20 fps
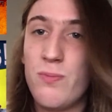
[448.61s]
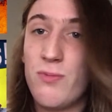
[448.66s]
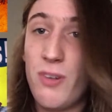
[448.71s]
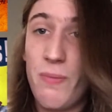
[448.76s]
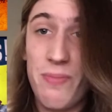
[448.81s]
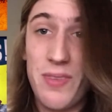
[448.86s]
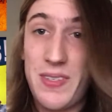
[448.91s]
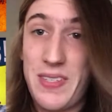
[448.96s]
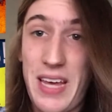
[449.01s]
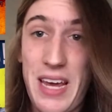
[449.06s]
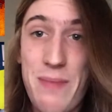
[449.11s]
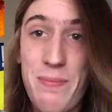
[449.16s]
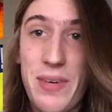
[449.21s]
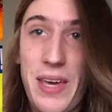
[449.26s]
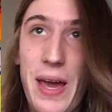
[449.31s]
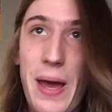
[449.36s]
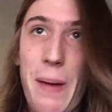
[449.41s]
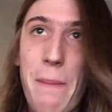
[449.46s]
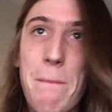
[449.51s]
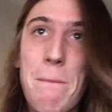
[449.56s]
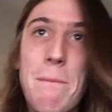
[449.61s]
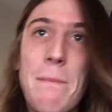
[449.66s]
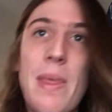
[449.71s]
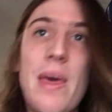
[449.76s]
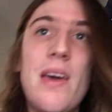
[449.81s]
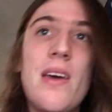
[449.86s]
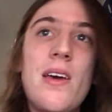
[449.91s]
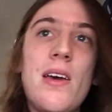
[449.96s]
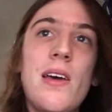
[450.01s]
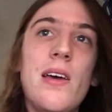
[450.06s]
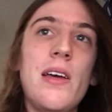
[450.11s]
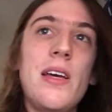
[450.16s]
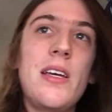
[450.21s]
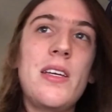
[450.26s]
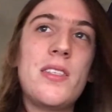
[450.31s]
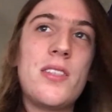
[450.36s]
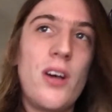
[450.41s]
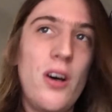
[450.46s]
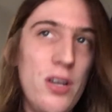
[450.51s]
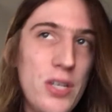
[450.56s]
from the same game,
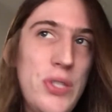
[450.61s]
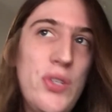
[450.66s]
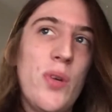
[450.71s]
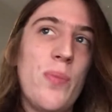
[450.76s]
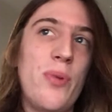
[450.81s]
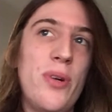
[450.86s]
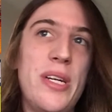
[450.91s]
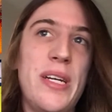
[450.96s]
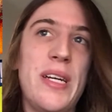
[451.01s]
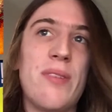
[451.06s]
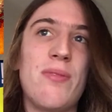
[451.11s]
is also a pretty